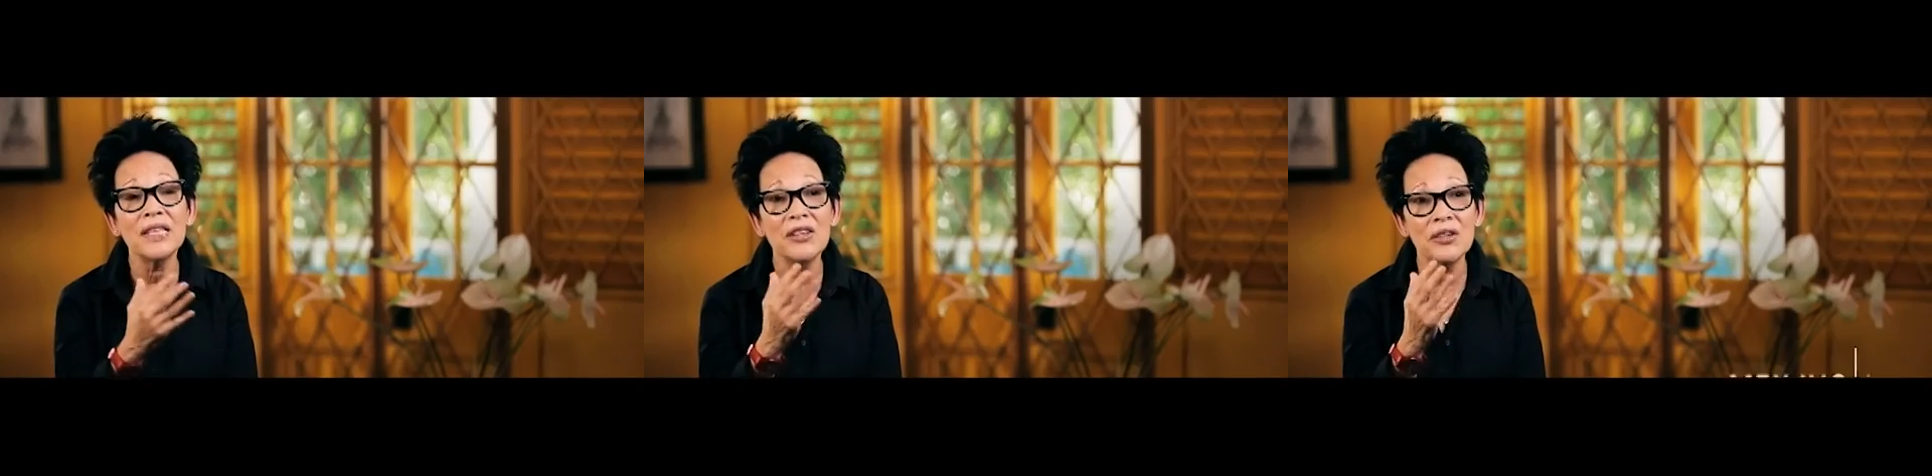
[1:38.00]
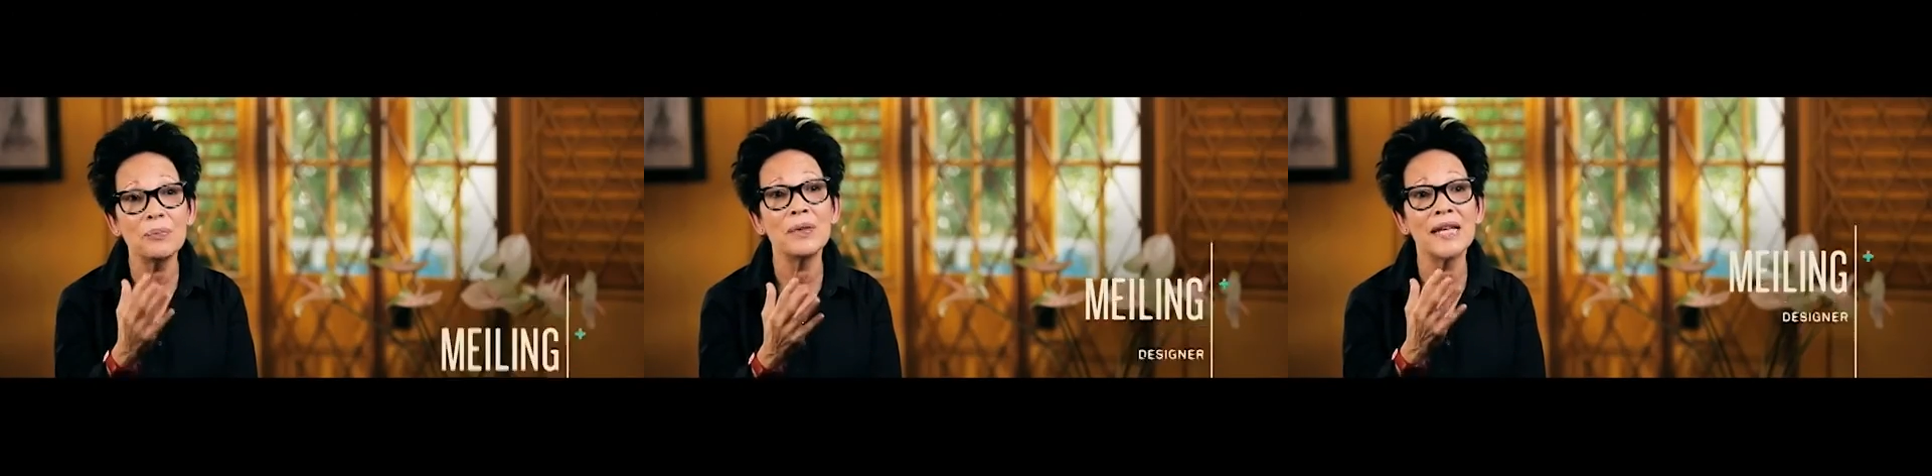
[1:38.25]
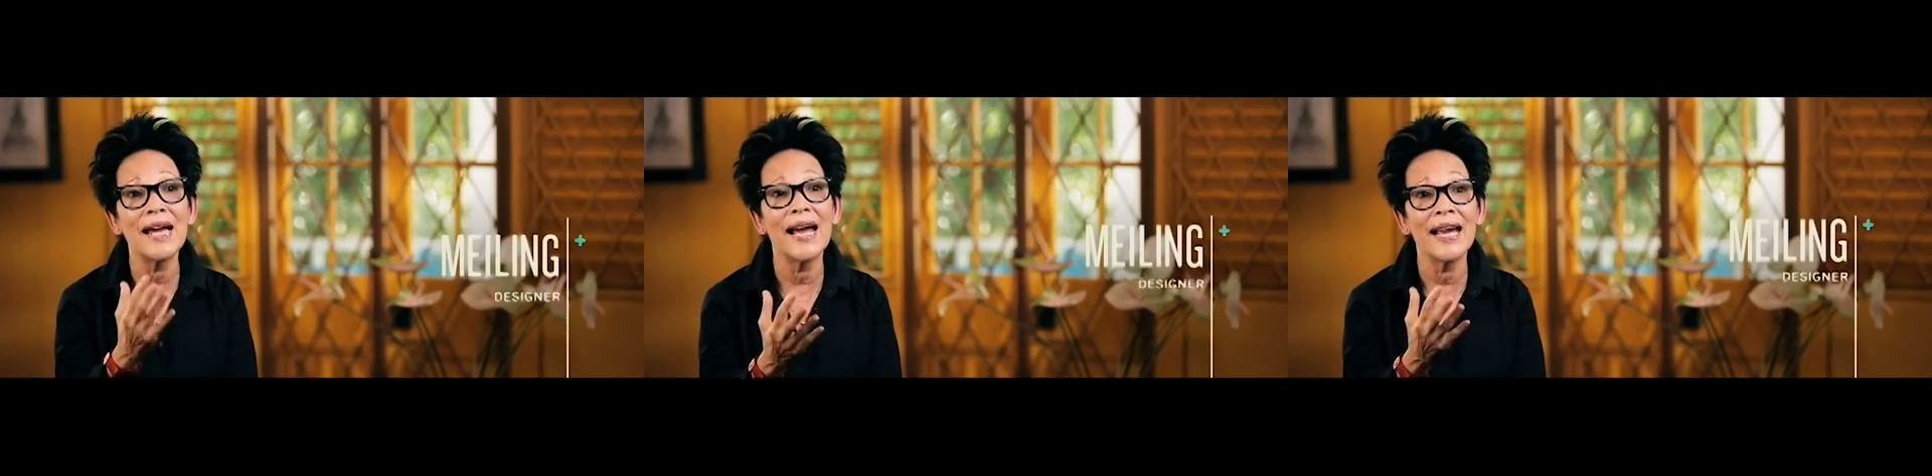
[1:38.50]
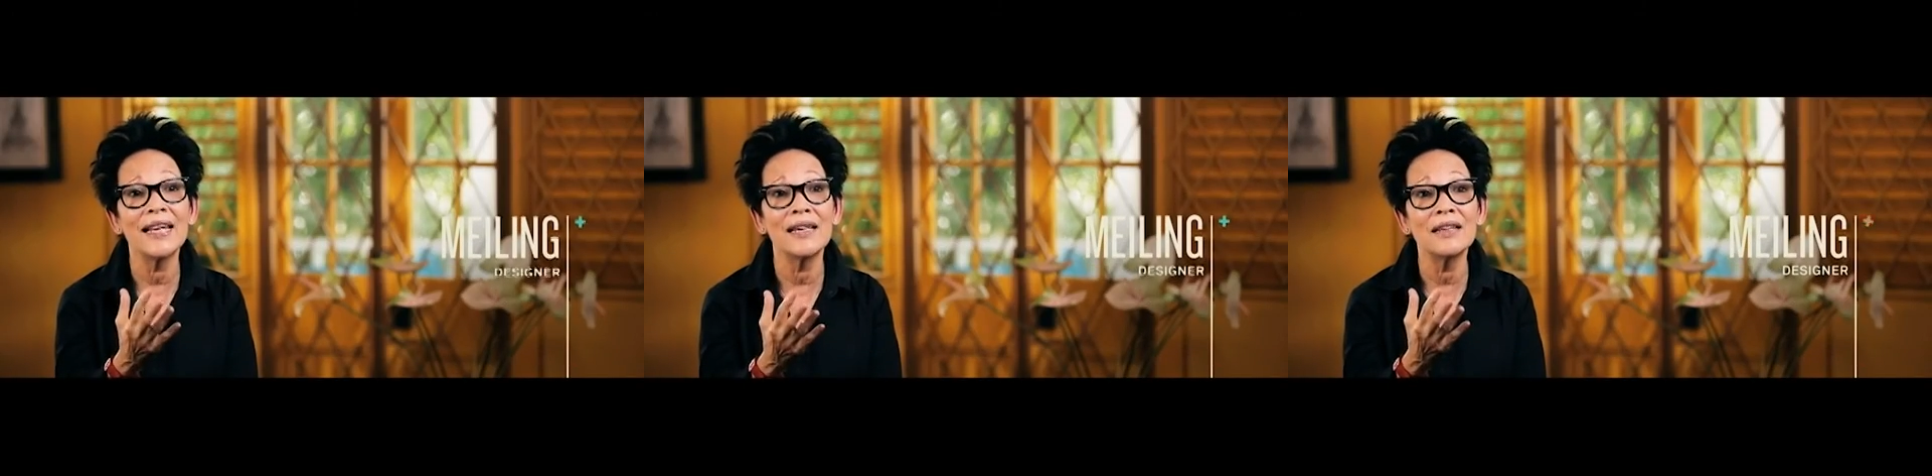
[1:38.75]

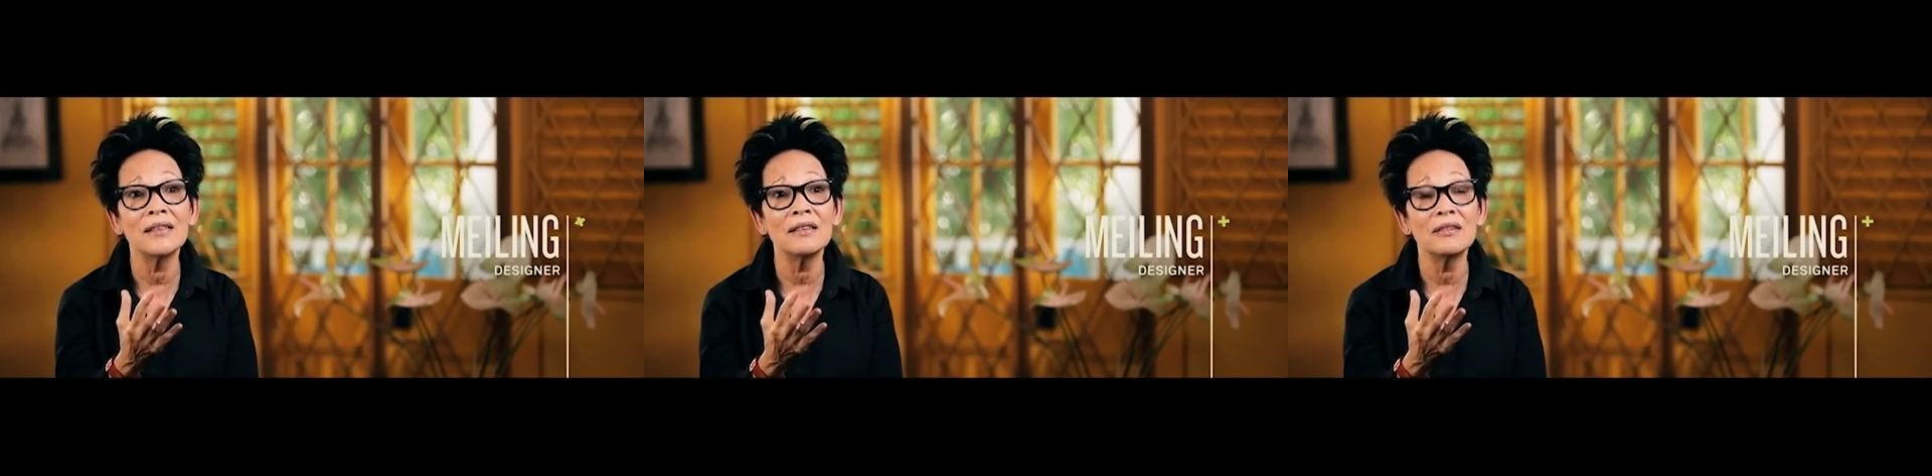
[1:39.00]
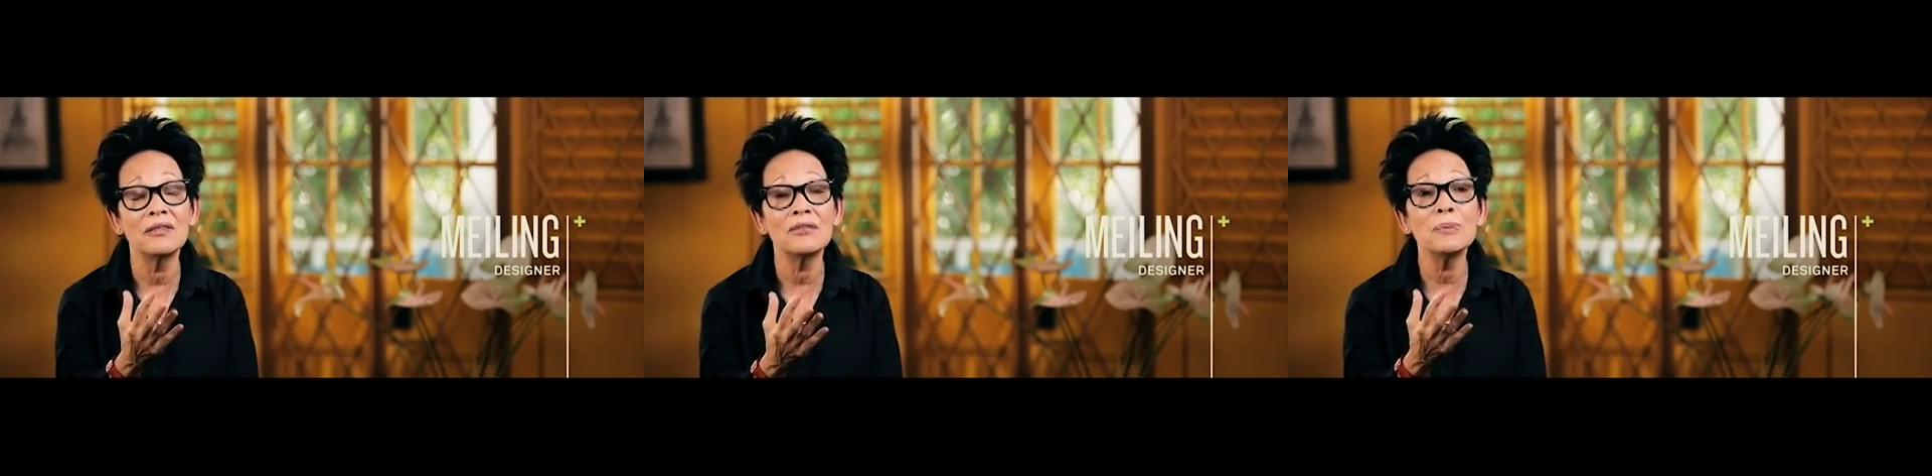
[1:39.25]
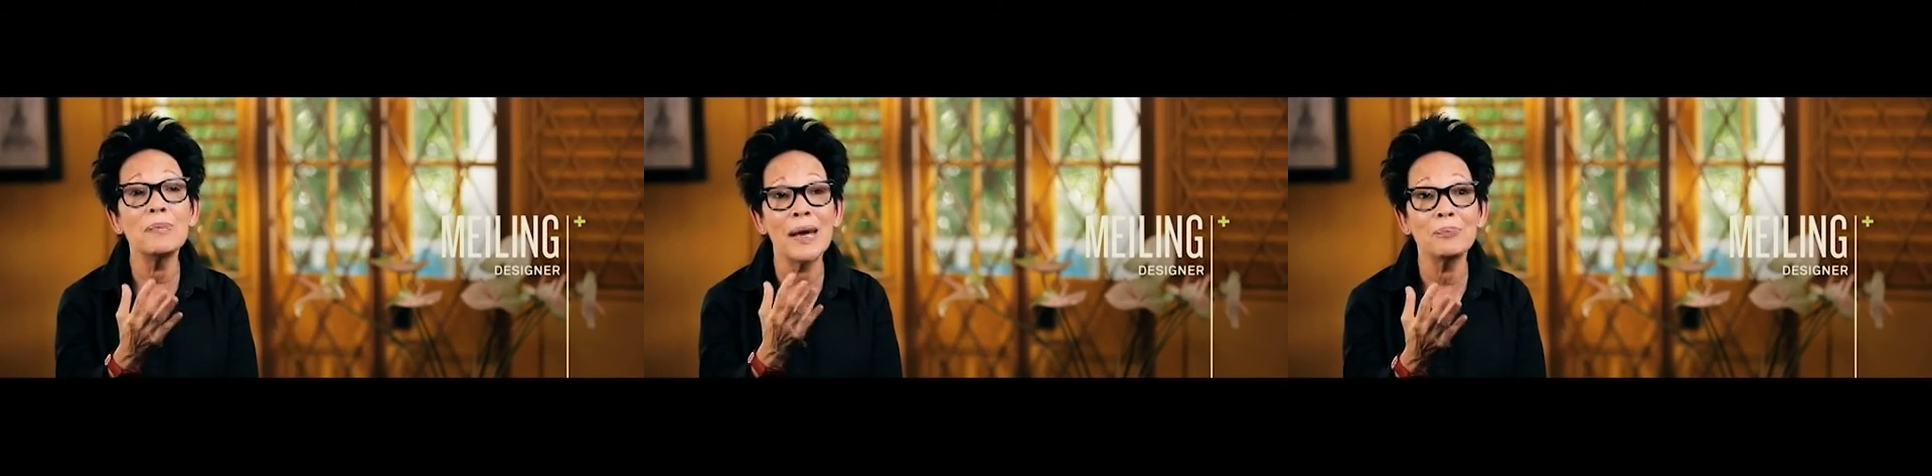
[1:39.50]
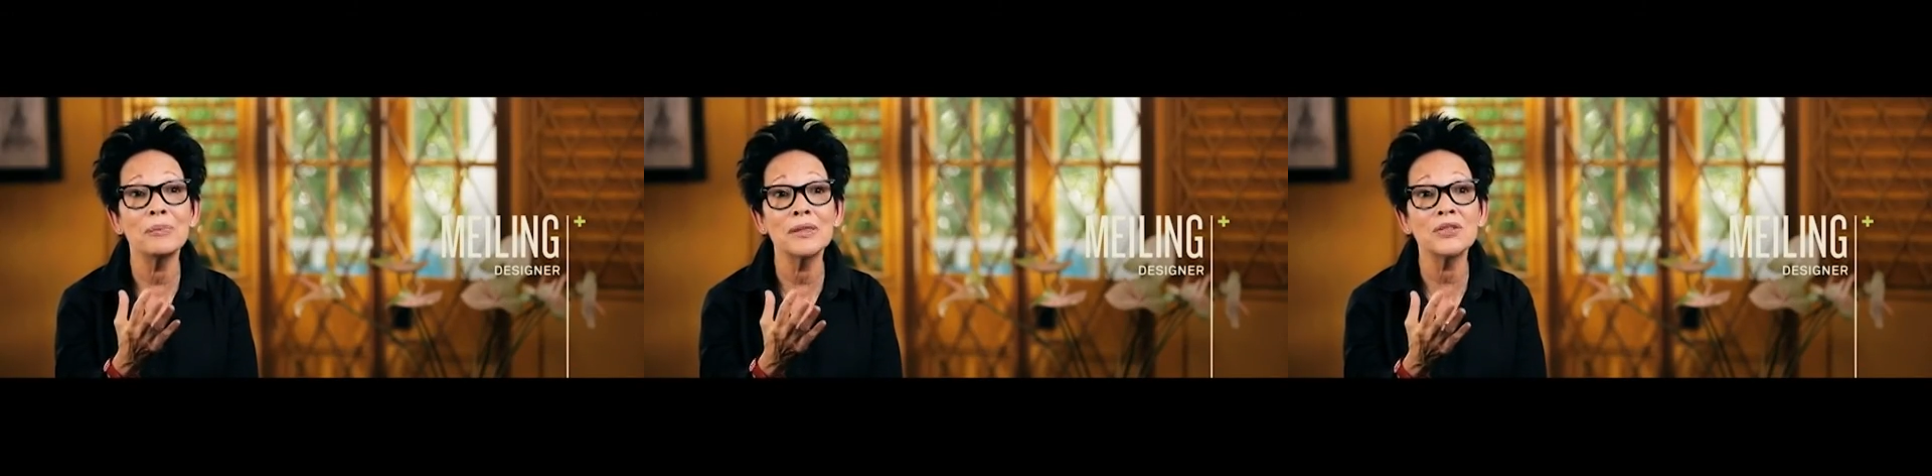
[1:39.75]
facilitate the orders
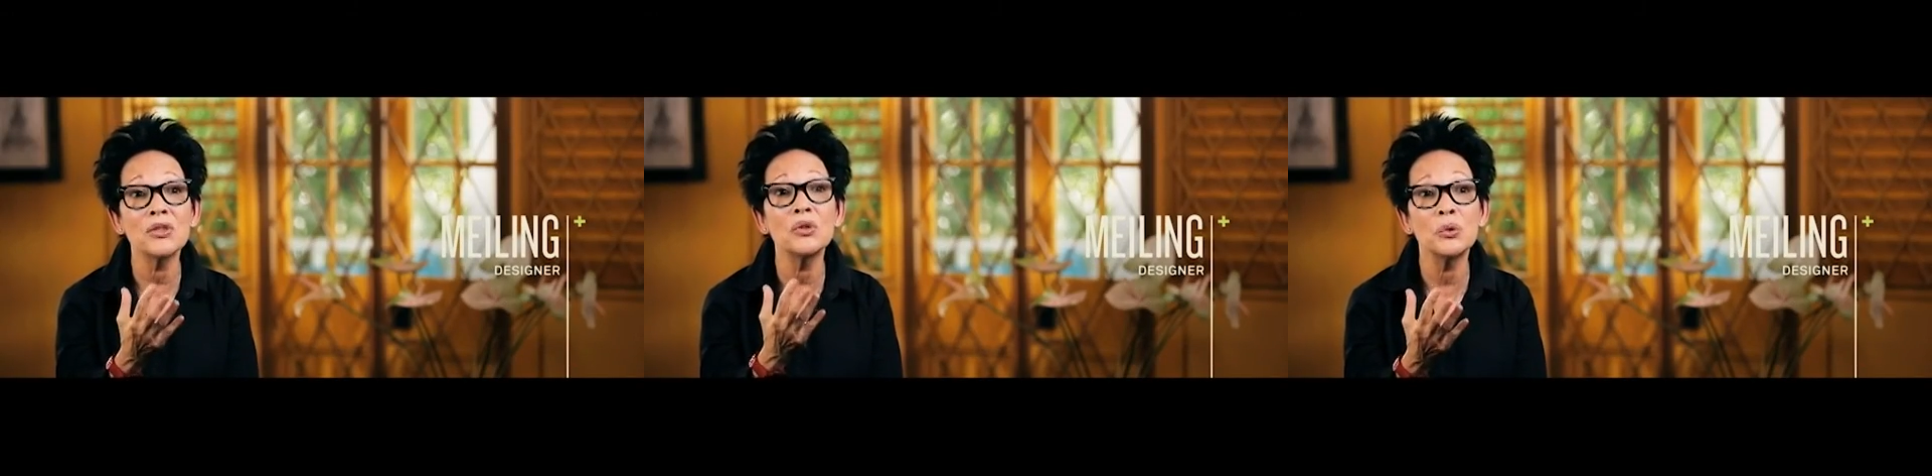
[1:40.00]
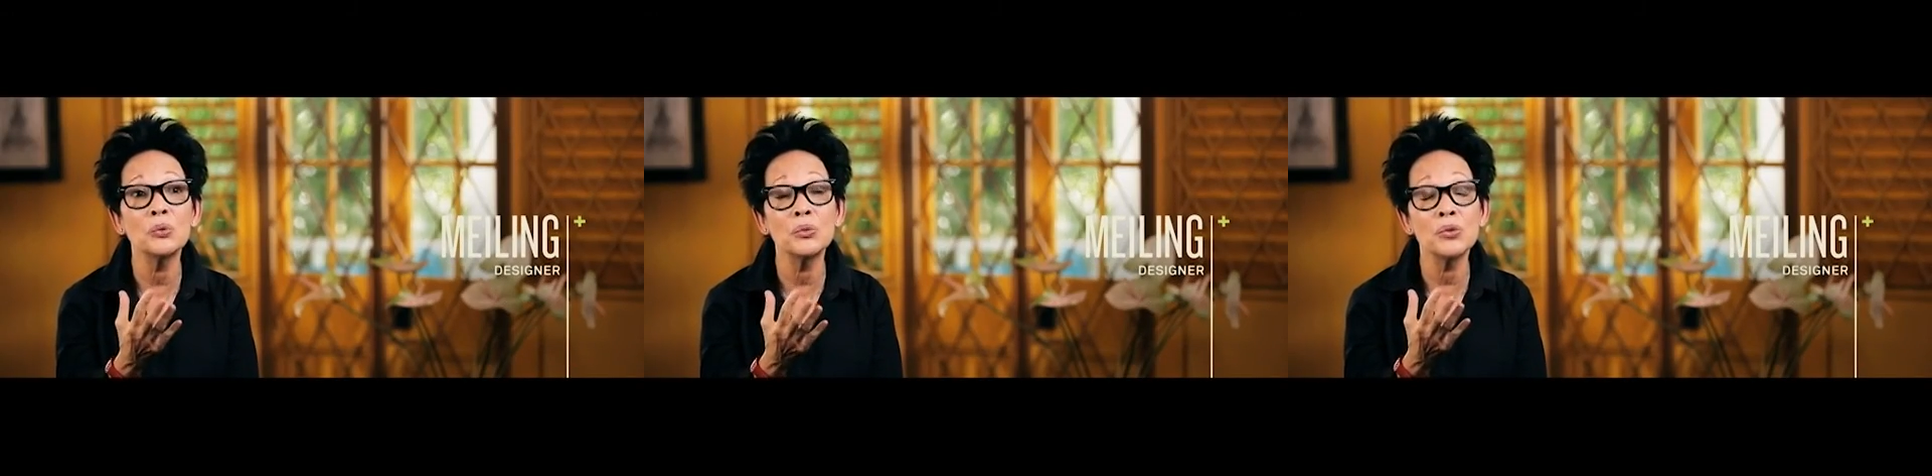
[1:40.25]
and it will be